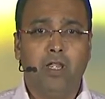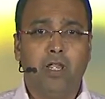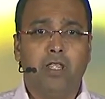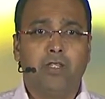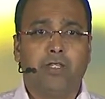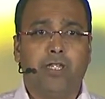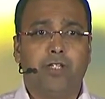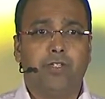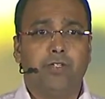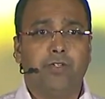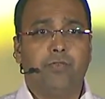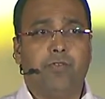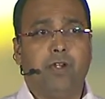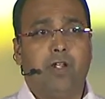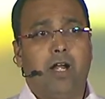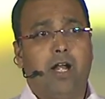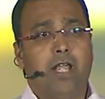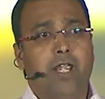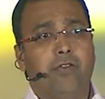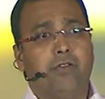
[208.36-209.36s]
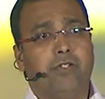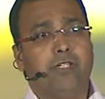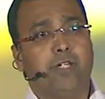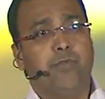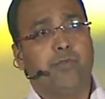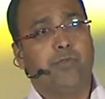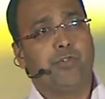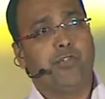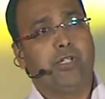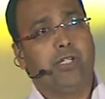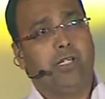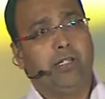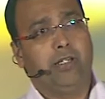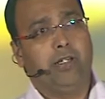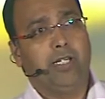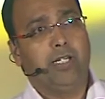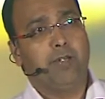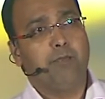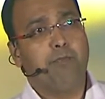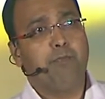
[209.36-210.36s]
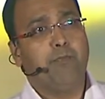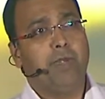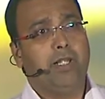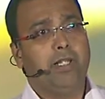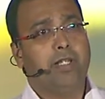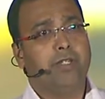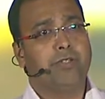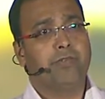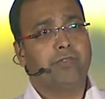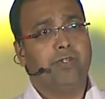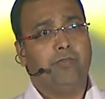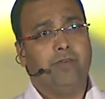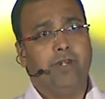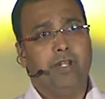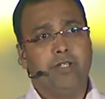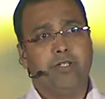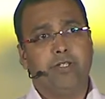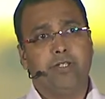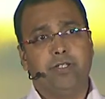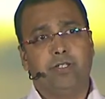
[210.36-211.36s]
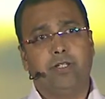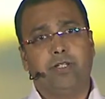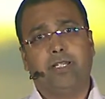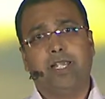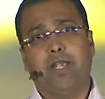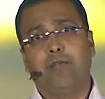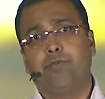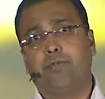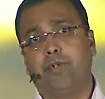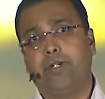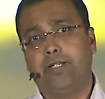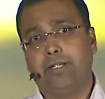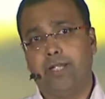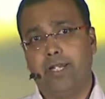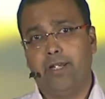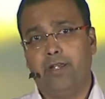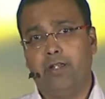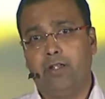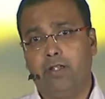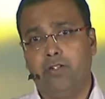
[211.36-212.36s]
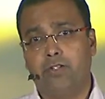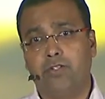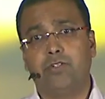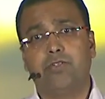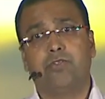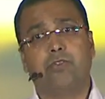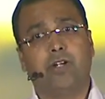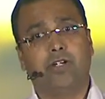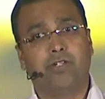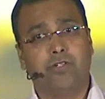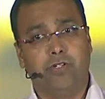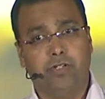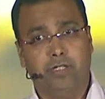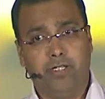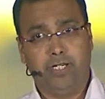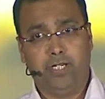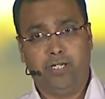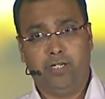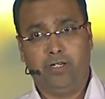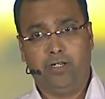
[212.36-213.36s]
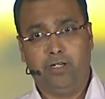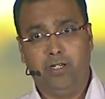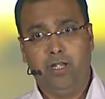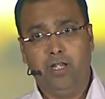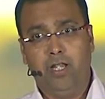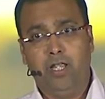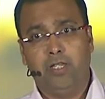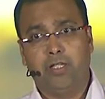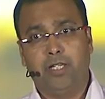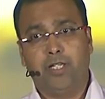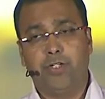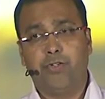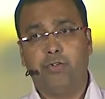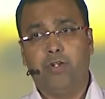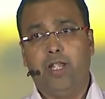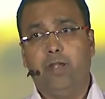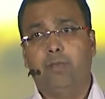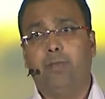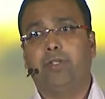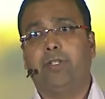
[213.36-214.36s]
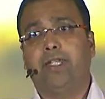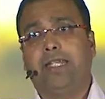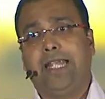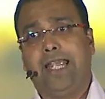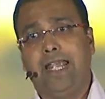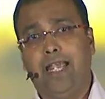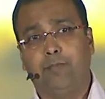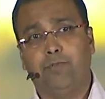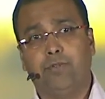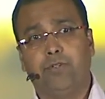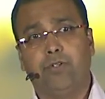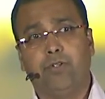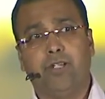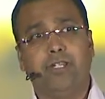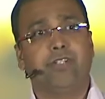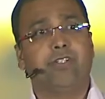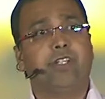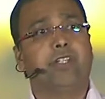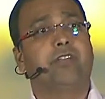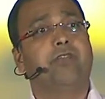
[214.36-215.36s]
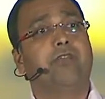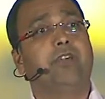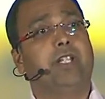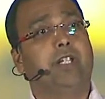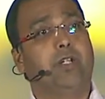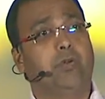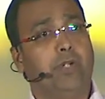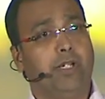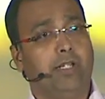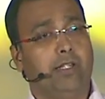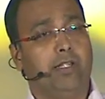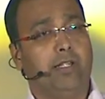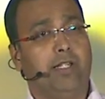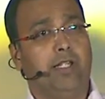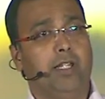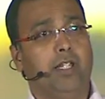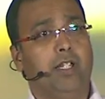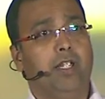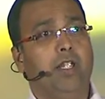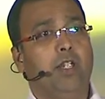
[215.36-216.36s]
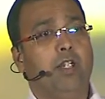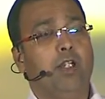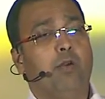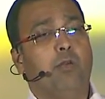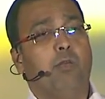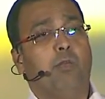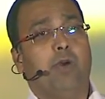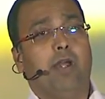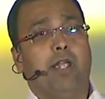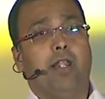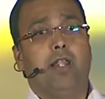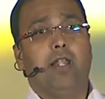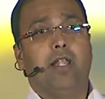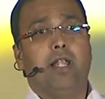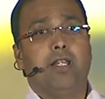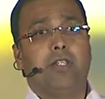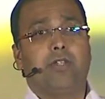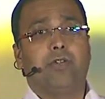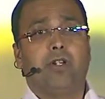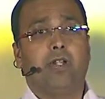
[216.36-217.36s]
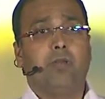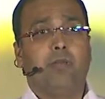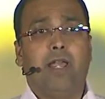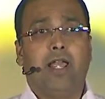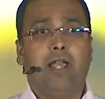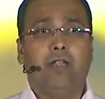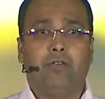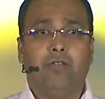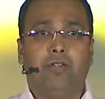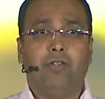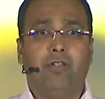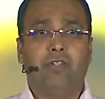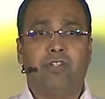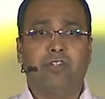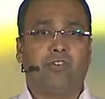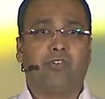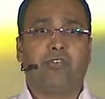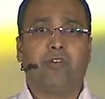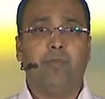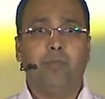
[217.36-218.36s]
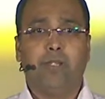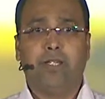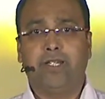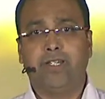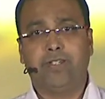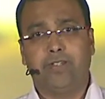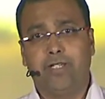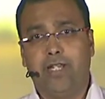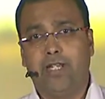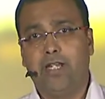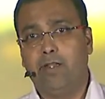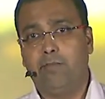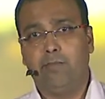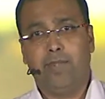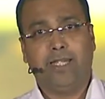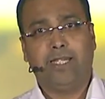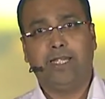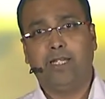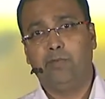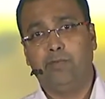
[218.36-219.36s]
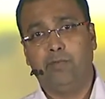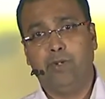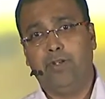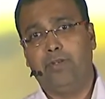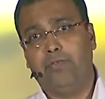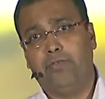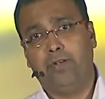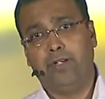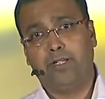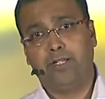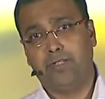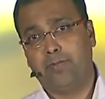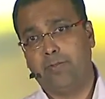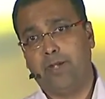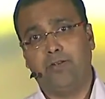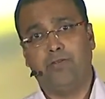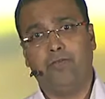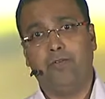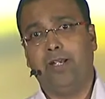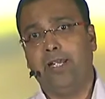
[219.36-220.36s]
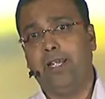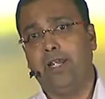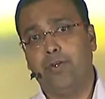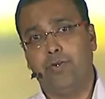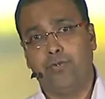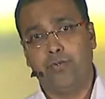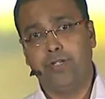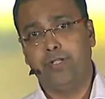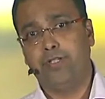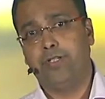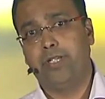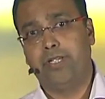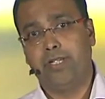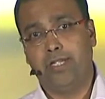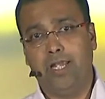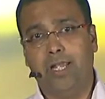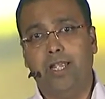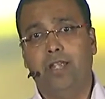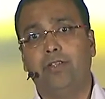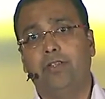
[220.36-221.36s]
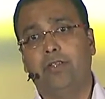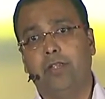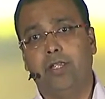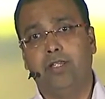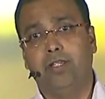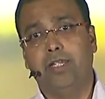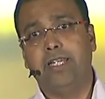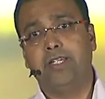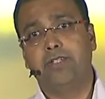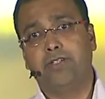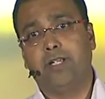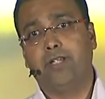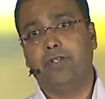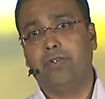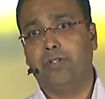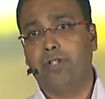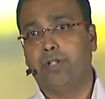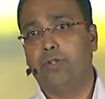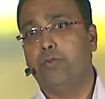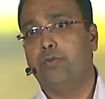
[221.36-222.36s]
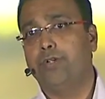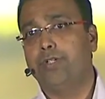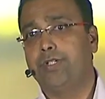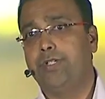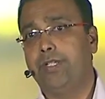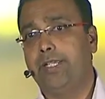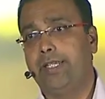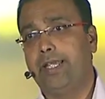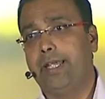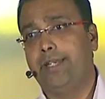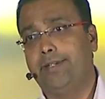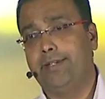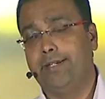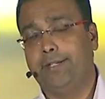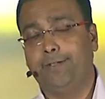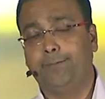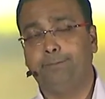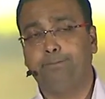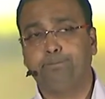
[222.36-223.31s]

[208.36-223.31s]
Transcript: Then you've got IoT and machine learning. Millions of devices capturing data, structured data, that you're able to capture, ingest really quickly. But it's not about scrubbing this data, making it perfect. It's about finding the noise, and, uh, the insights of the noise in that data.